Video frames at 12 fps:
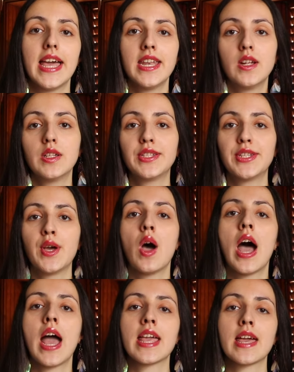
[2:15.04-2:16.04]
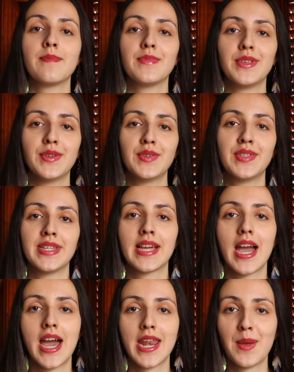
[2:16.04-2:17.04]
And also, I am using
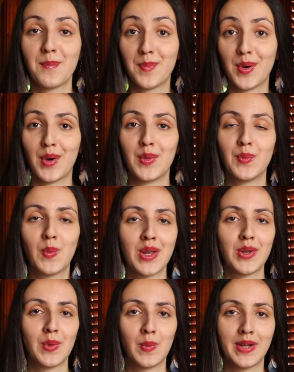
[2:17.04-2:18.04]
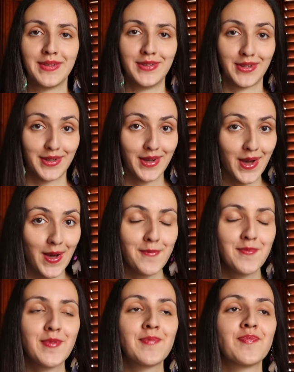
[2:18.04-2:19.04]

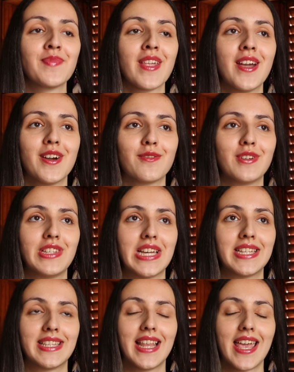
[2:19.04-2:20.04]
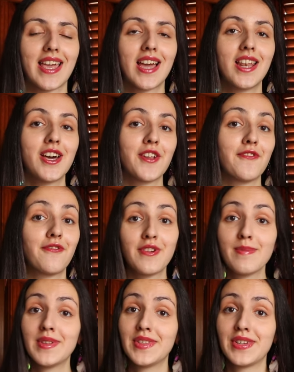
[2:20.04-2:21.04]
ArabPod101.com which has like a lot of
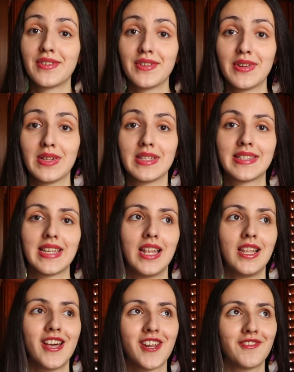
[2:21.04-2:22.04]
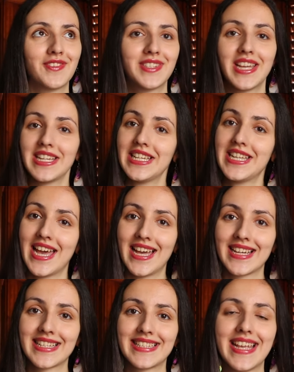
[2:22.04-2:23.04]
free materials, a lot of study
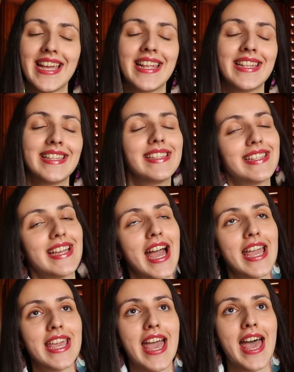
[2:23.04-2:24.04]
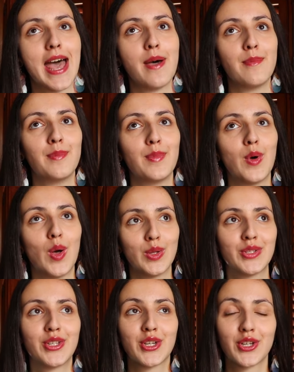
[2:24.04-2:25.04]
decks, and I am
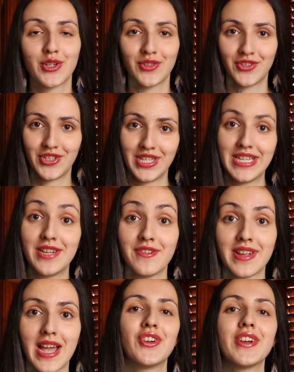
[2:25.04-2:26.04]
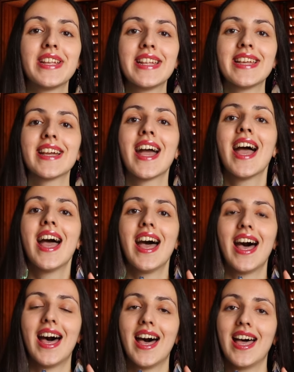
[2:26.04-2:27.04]
also considering joining
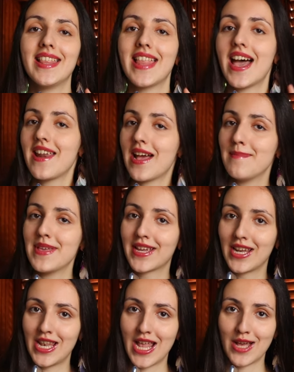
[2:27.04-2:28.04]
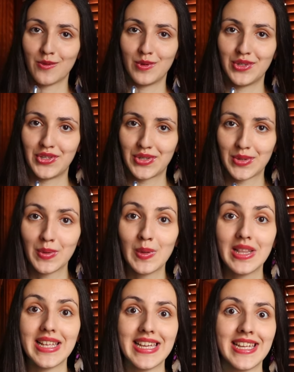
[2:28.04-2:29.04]
an Arabic language
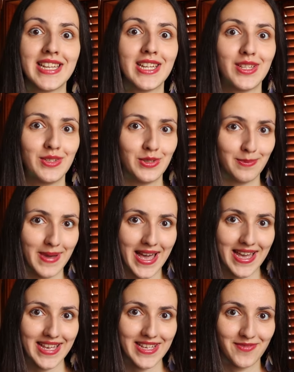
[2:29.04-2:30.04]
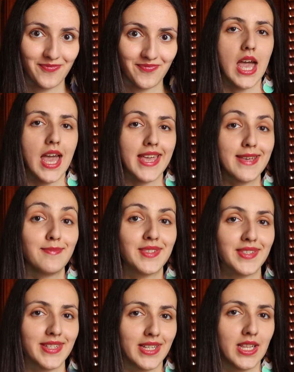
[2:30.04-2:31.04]
school in Dubai. I am
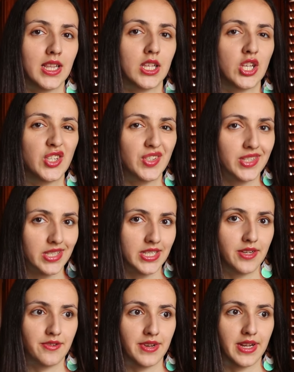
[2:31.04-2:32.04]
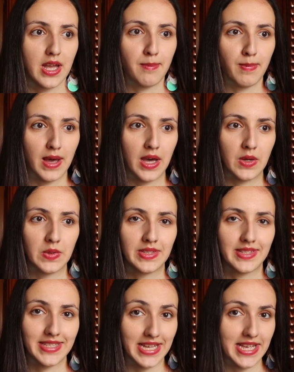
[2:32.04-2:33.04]
still considering about
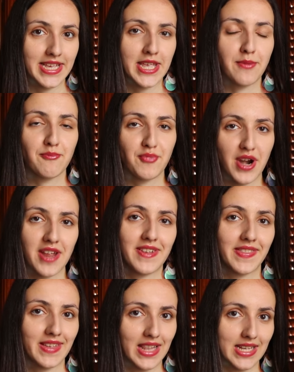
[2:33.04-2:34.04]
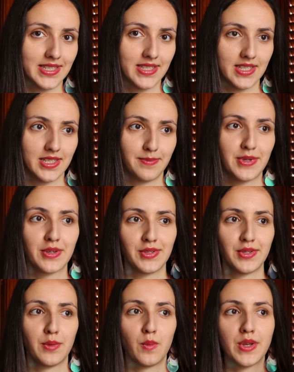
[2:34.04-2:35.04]
taking private classes
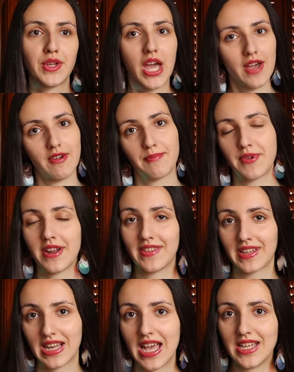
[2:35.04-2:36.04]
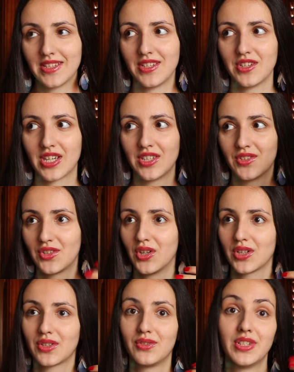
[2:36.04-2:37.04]
because you know when you have a private class you can
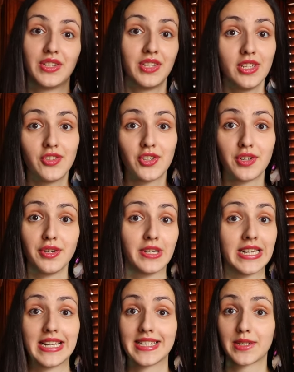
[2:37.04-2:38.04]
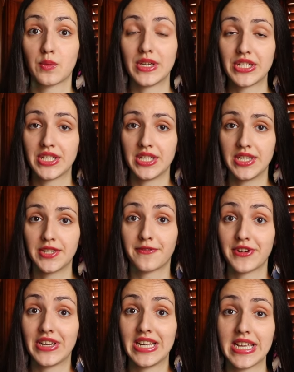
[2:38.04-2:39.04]
talk to the teacher, you can ask questions
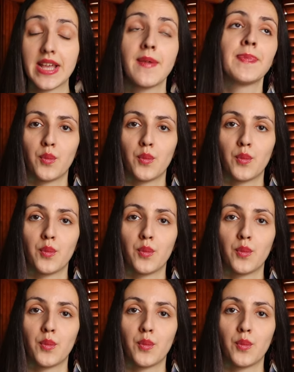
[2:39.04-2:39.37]
freely.